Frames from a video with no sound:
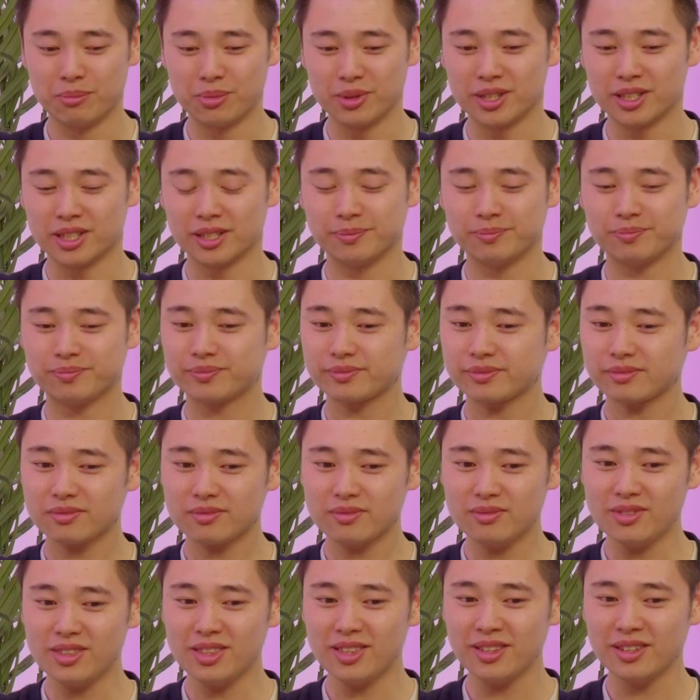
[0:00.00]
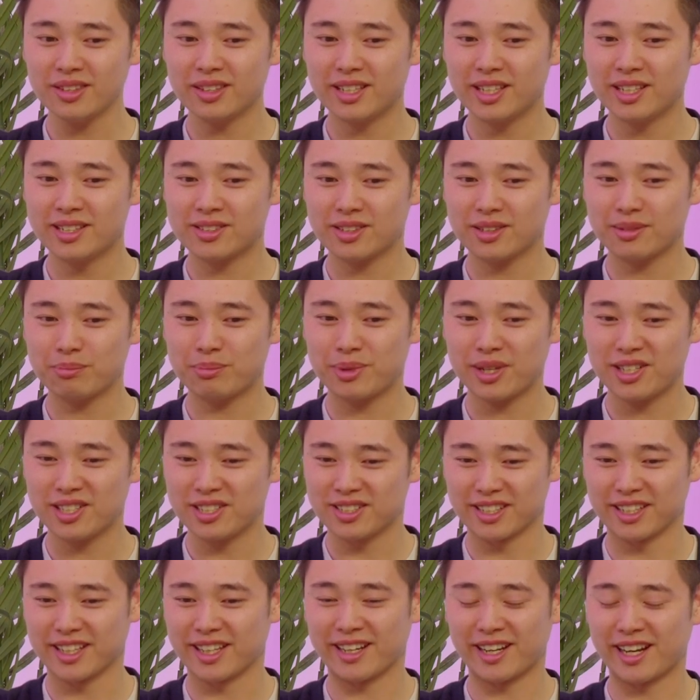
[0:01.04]
But it's better
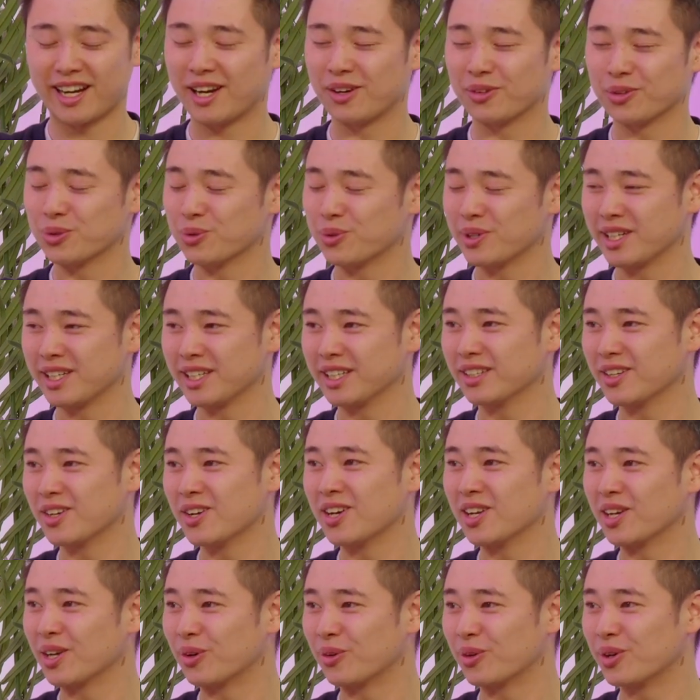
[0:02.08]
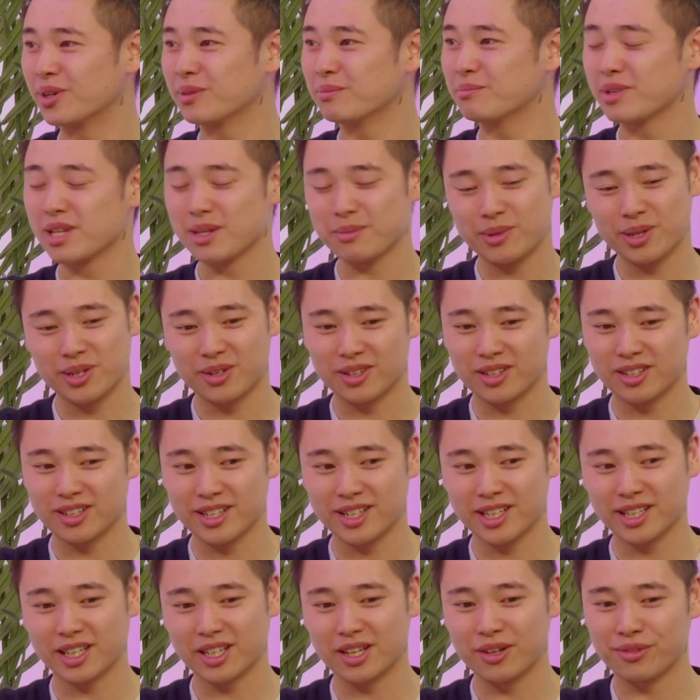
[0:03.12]
to get that out of the way earlier on, maybe on
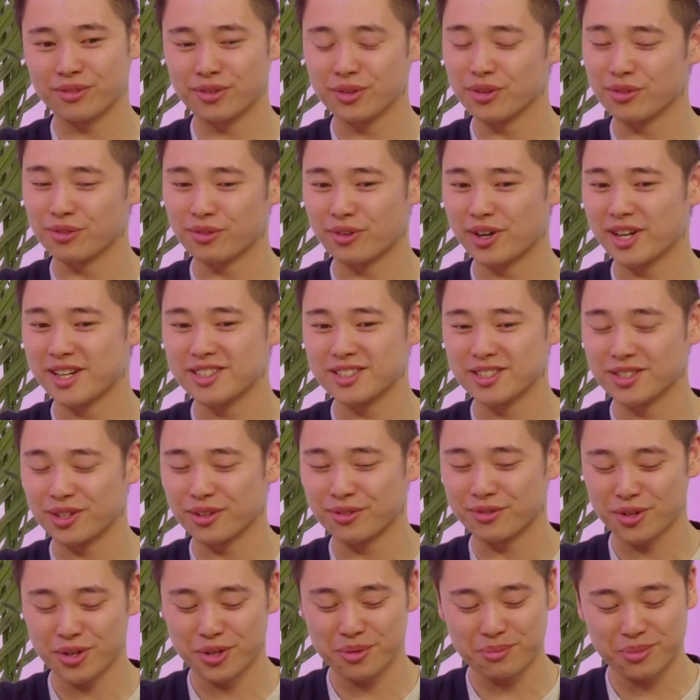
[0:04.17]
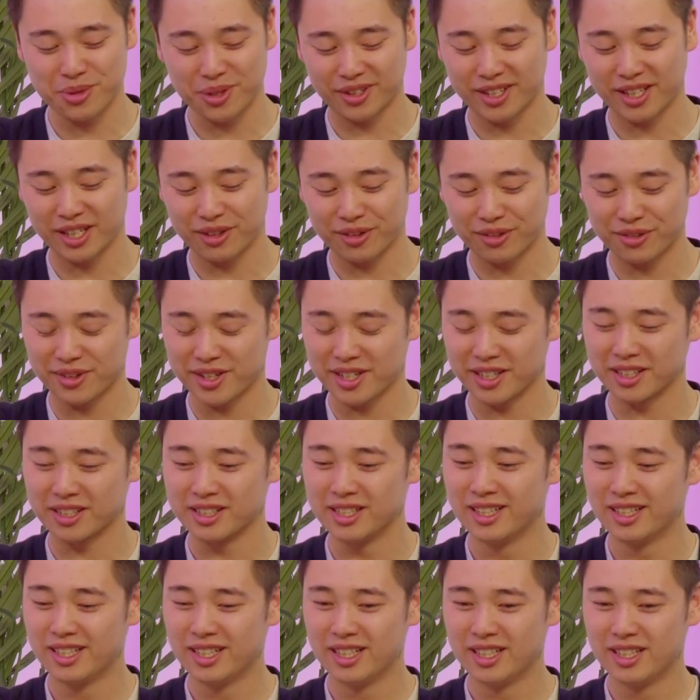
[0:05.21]
like a few friends in your phone book that you think
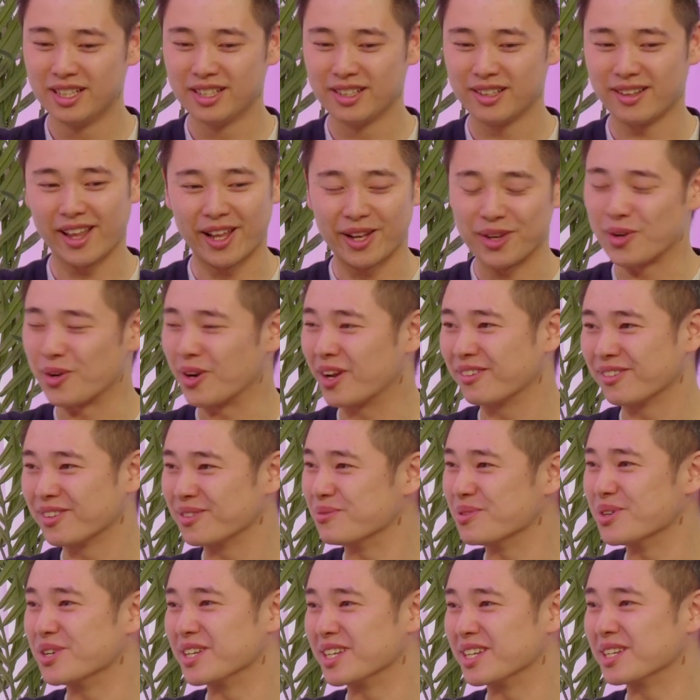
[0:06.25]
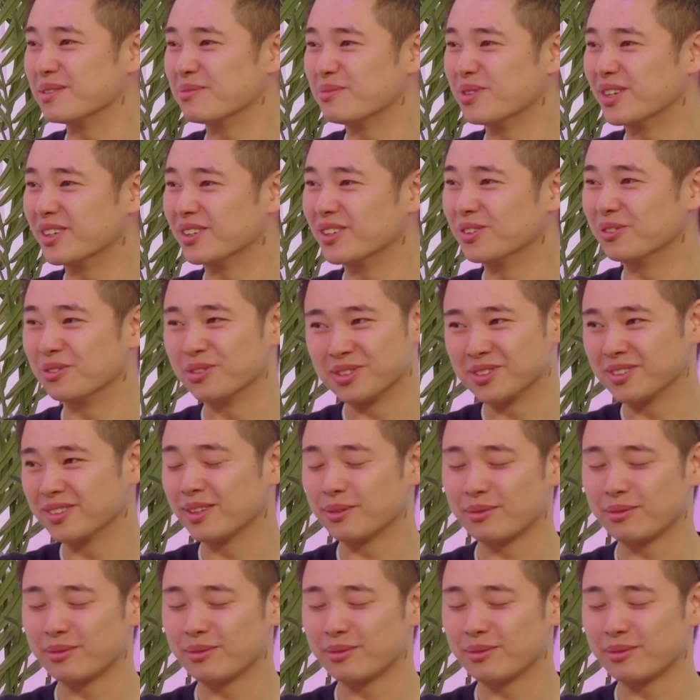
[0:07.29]
that don't have the money, but all of a sudden